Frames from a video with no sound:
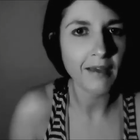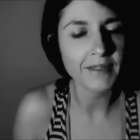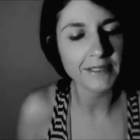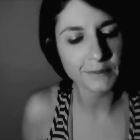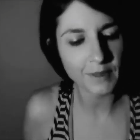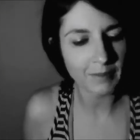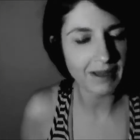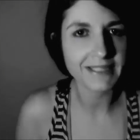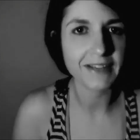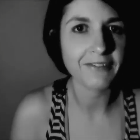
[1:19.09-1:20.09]
then swing
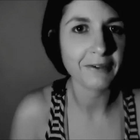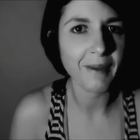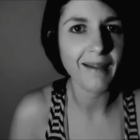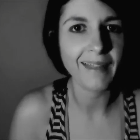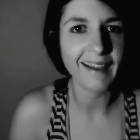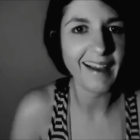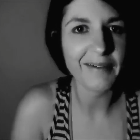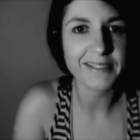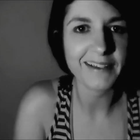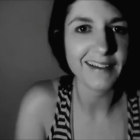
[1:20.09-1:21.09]
myself around like I
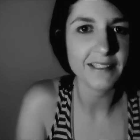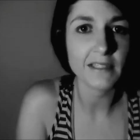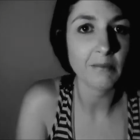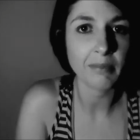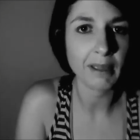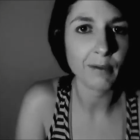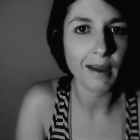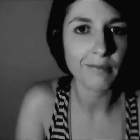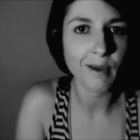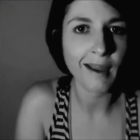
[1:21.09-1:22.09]
was on some
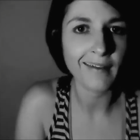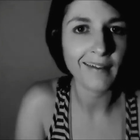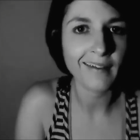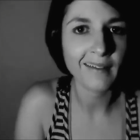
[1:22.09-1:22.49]
playground ride.